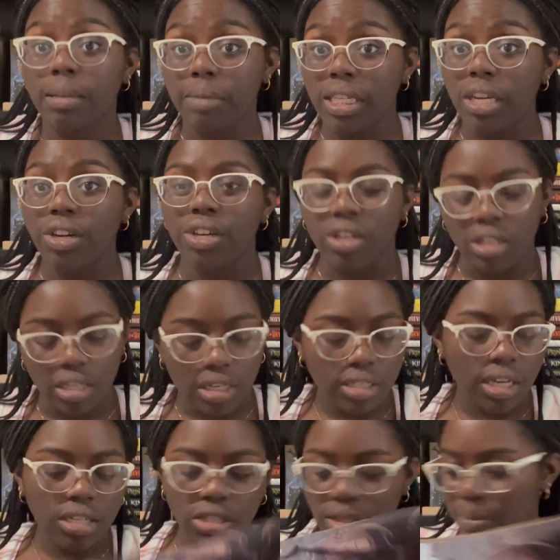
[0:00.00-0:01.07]
material, and it's
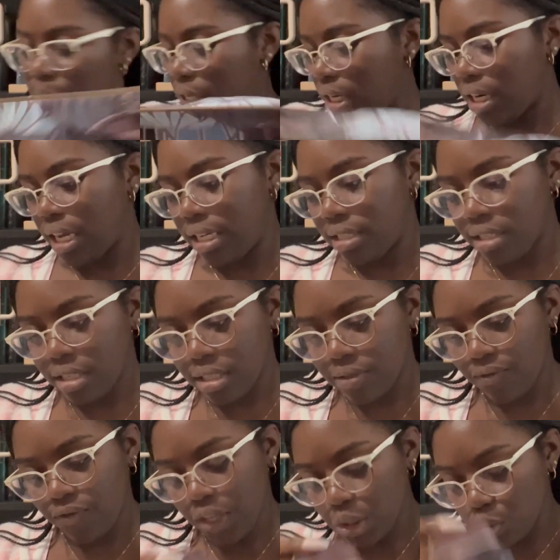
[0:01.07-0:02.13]
actually pretty nice. It
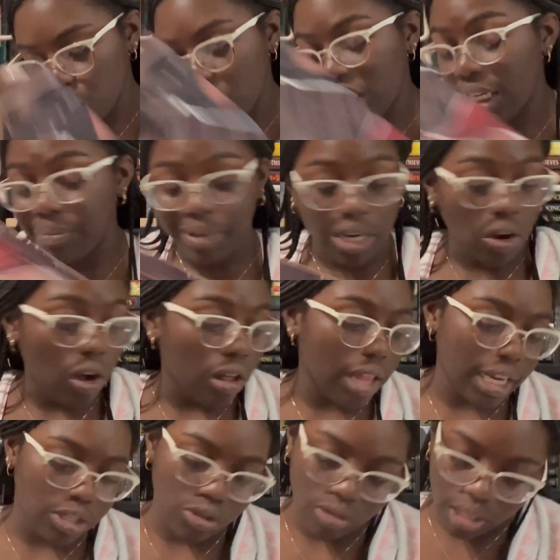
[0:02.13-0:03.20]
doesn't feel cheap at all,
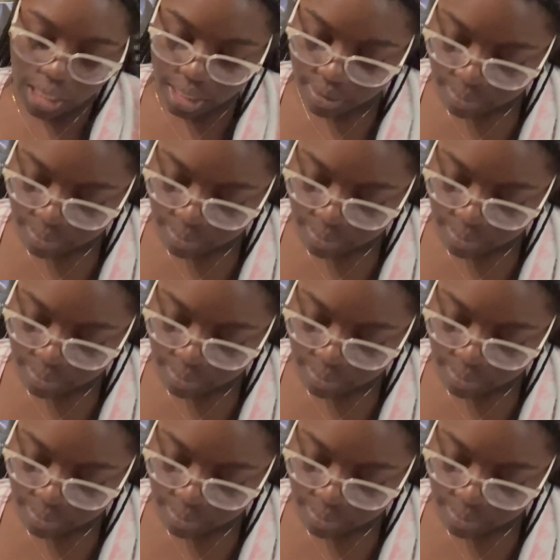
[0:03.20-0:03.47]
actually.